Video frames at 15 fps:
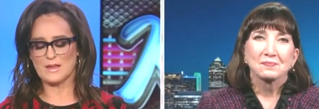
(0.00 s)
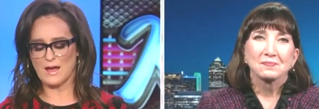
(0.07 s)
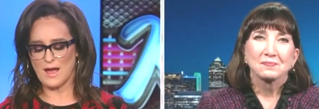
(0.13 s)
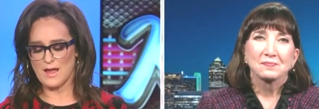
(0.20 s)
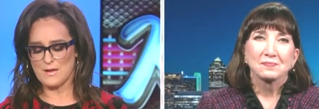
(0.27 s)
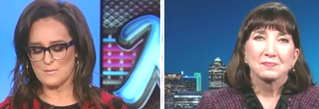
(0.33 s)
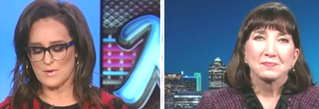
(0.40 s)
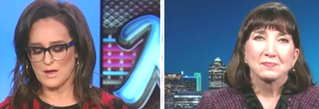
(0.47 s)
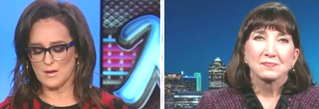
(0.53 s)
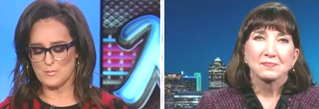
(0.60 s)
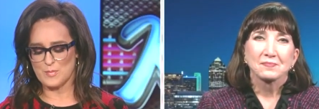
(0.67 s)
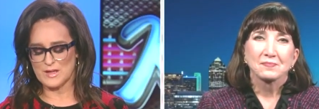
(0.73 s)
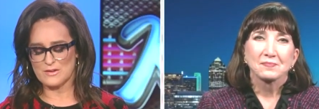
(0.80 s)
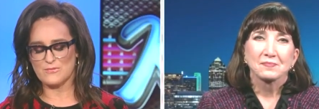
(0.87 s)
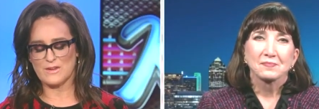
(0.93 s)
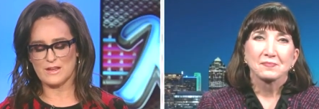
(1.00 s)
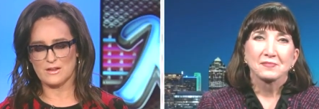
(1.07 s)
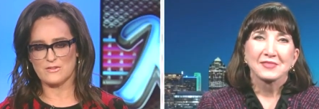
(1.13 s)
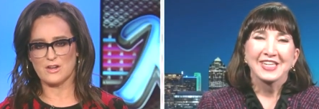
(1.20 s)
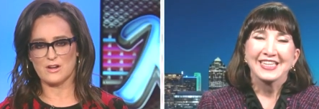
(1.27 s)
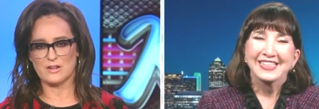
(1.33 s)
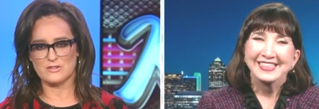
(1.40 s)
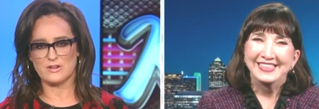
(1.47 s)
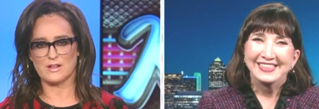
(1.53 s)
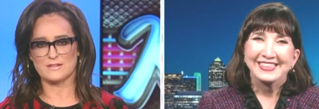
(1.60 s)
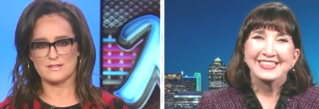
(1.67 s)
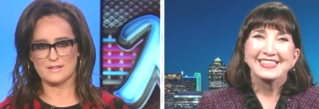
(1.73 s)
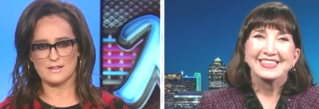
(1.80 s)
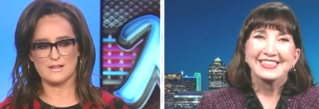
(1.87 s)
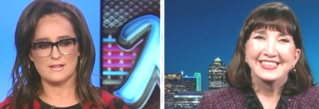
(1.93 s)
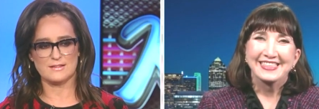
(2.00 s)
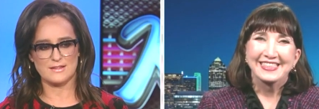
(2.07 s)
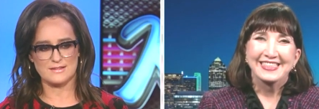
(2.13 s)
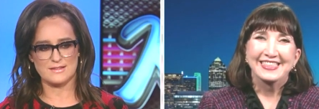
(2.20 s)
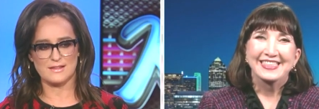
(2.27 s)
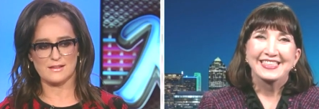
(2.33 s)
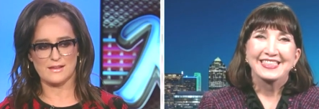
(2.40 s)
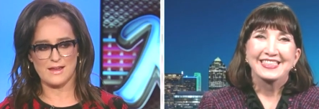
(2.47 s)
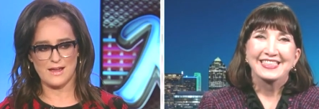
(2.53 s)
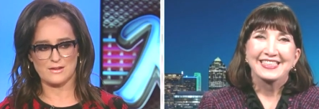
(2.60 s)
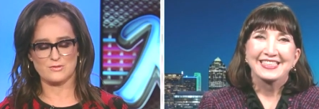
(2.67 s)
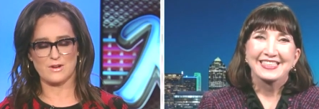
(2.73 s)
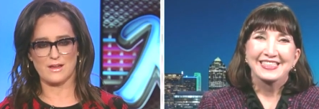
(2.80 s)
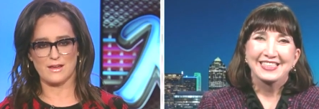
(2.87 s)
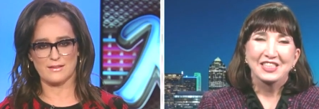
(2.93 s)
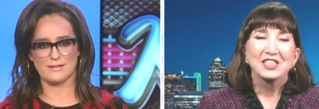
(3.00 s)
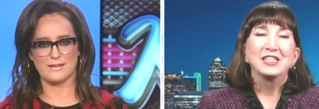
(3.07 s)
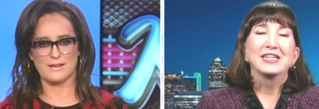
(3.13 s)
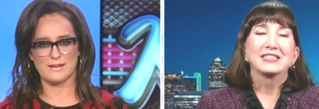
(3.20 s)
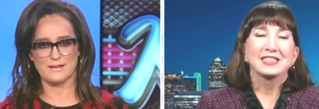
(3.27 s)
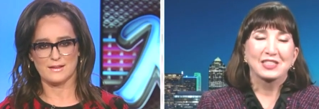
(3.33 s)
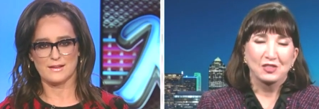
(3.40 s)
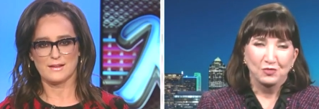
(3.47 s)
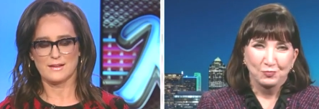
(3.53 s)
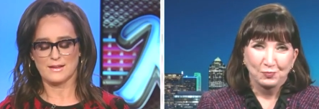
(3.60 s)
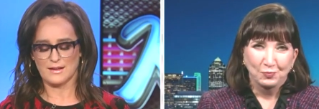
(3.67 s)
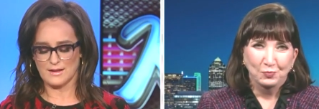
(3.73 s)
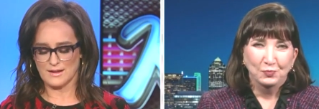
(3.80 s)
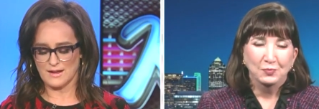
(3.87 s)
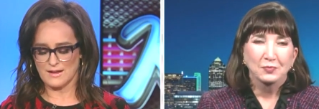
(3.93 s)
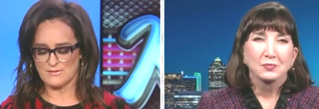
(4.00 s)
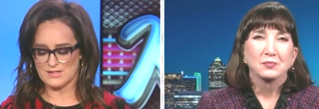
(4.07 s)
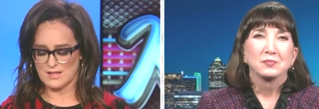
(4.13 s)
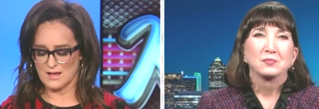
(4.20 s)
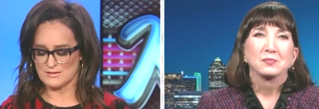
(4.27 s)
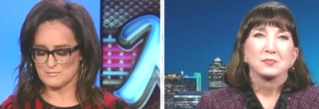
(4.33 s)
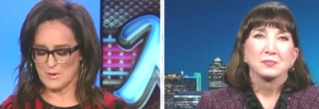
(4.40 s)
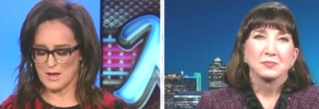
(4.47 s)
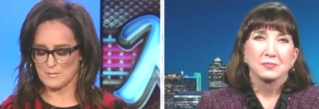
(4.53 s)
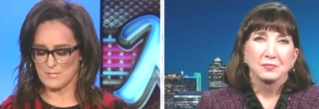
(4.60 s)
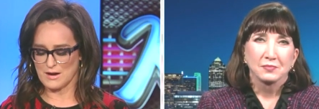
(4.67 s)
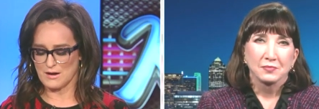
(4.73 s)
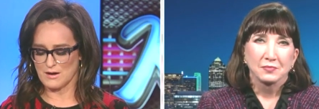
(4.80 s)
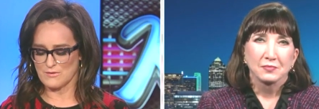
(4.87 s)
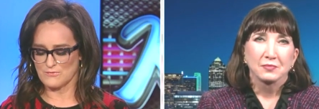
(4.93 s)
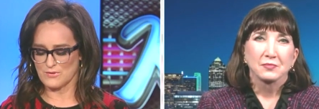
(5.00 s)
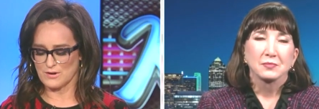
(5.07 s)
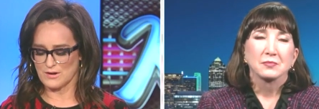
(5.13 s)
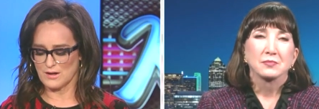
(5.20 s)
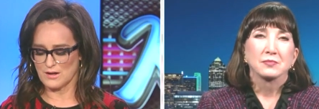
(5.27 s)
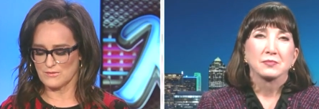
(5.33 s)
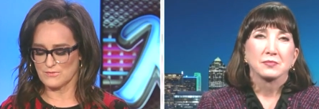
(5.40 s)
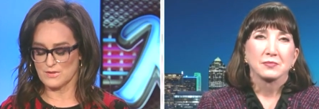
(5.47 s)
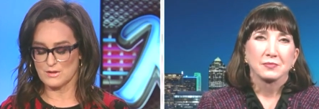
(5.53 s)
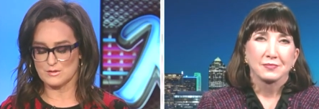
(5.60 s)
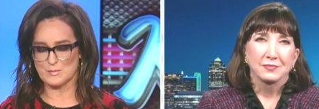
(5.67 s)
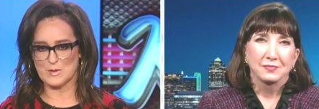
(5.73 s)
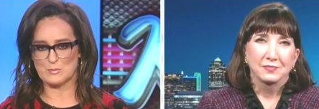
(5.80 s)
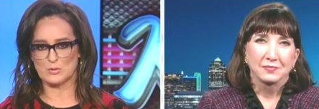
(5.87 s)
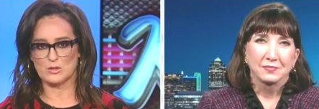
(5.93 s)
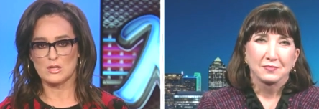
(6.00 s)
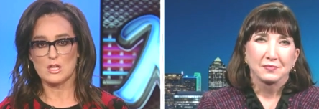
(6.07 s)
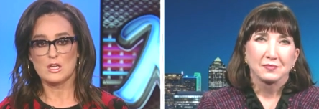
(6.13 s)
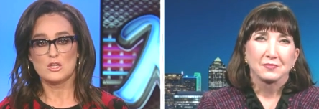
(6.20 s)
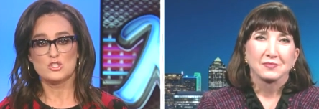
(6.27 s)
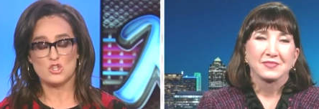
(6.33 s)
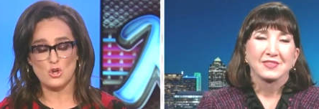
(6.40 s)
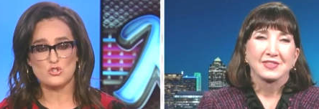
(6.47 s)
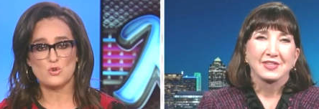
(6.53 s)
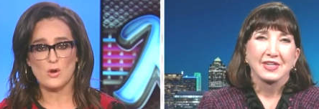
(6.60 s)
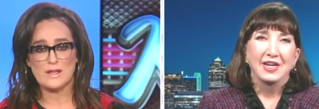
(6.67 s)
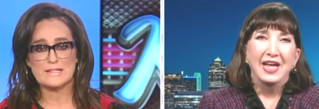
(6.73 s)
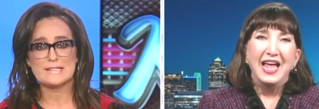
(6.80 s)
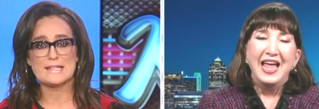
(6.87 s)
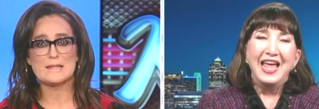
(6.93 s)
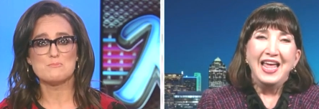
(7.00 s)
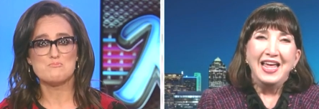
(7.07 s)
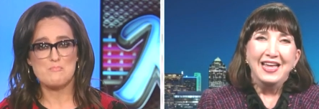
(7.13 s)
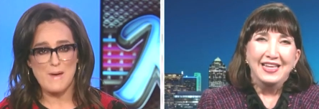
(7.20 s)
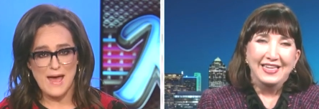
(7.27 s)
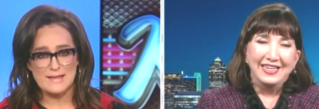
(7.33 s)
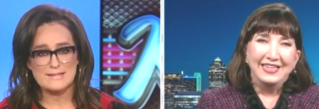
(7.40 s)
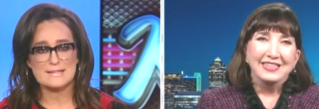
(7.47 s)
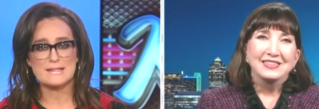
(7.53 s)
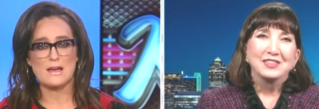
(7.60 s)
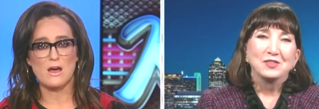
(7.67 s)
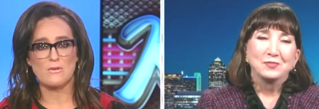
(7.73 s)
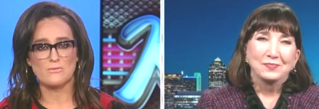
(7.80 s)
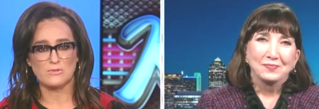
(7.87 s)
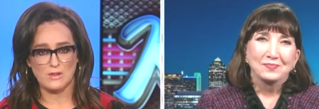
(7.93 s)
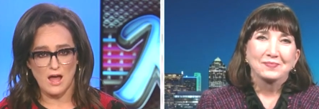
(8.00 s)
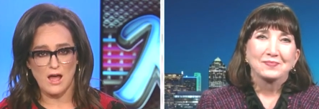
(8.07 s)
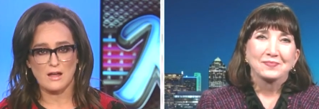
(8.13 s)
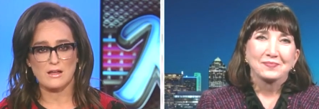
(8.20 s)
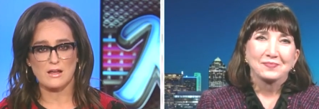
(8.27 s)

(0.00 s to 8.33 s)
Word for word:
Speaker 1: I am a big fan of Gary Johnson. He's a celiac triathlete. Yes and I have a soft spot in my heart for uh, for those people. Jo Jorgensen, best yeah. of luck.